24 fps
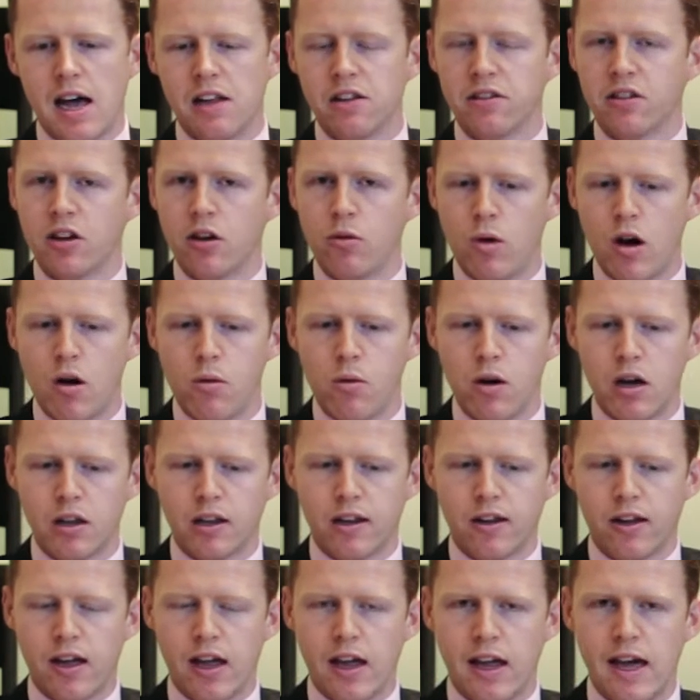and so well
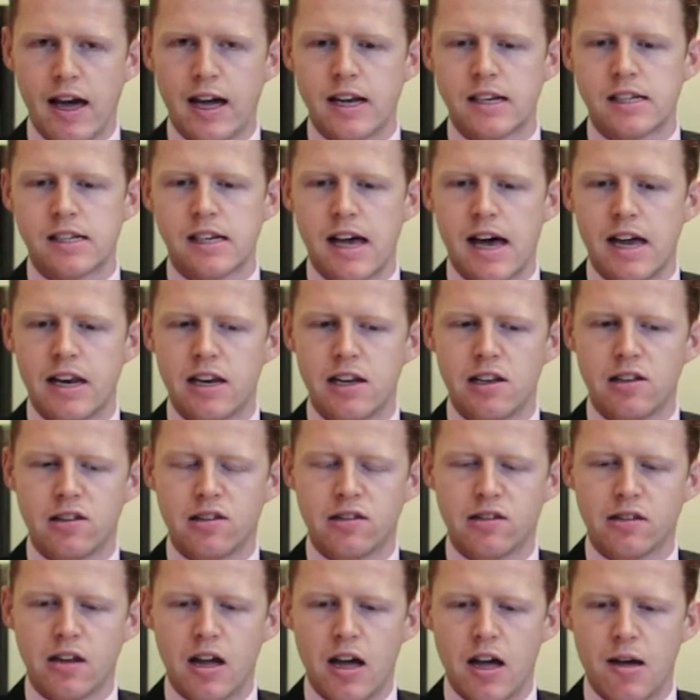worth looking at. And
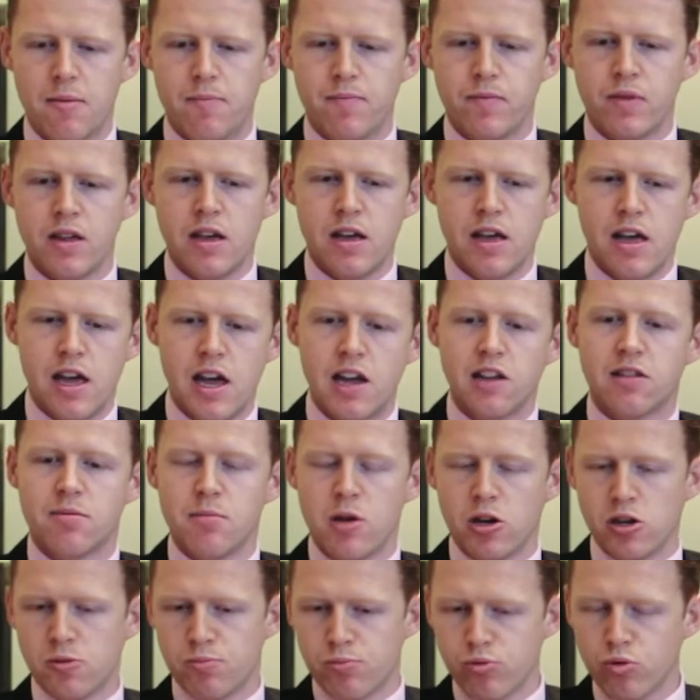it's
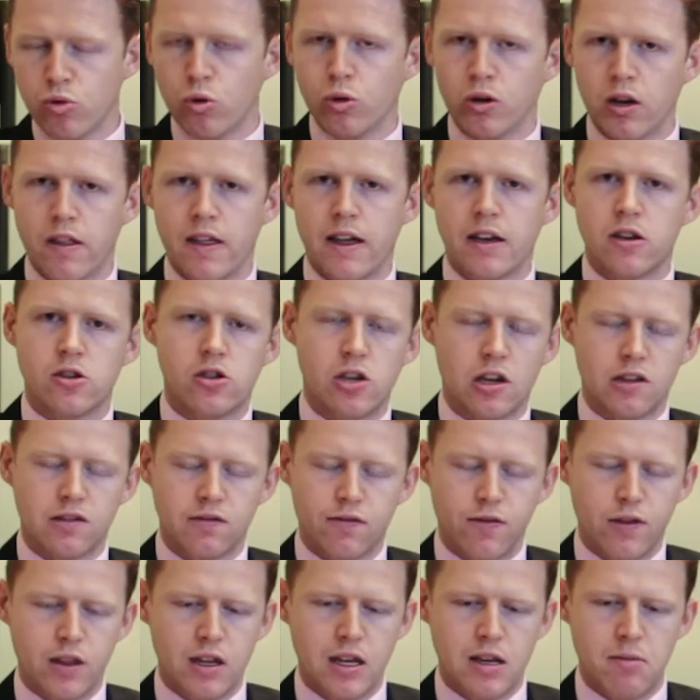much broader than
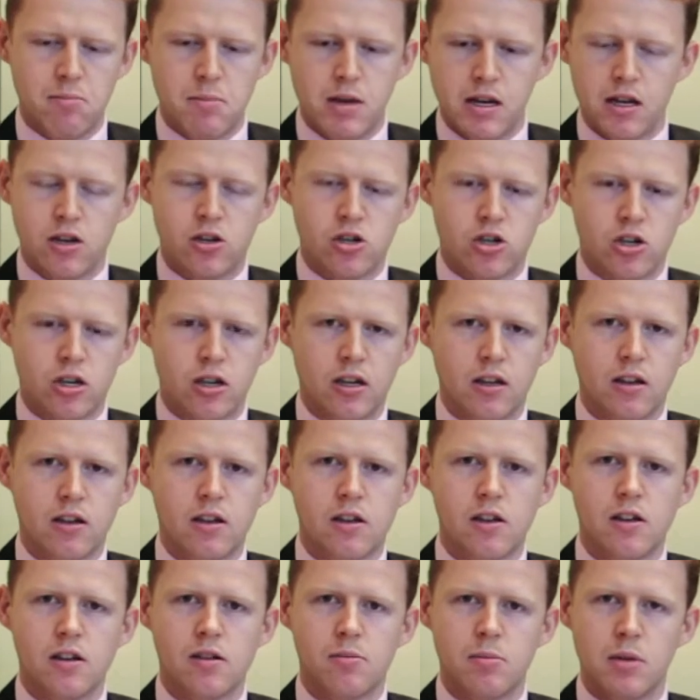just for the
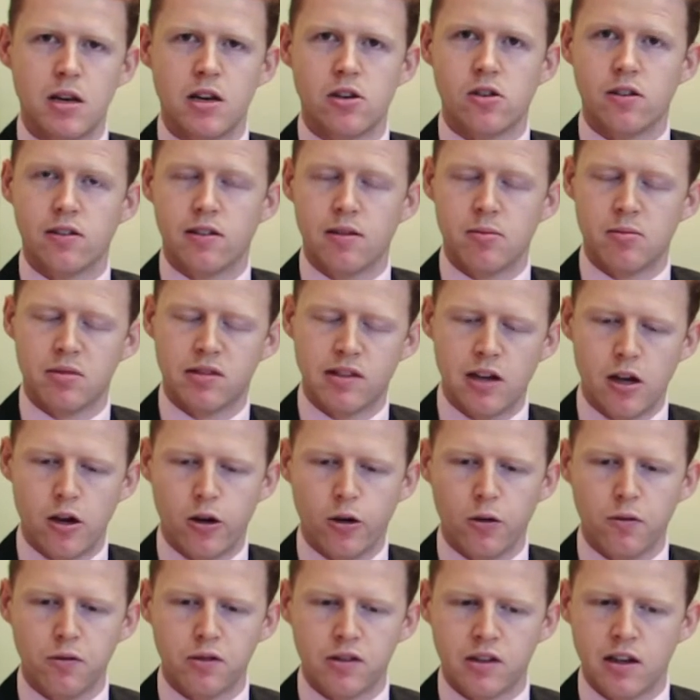miniatures
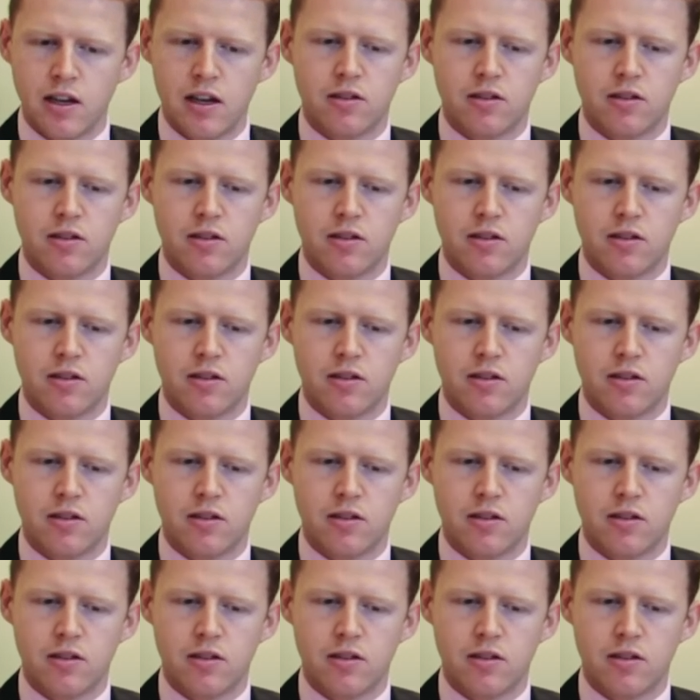themselves.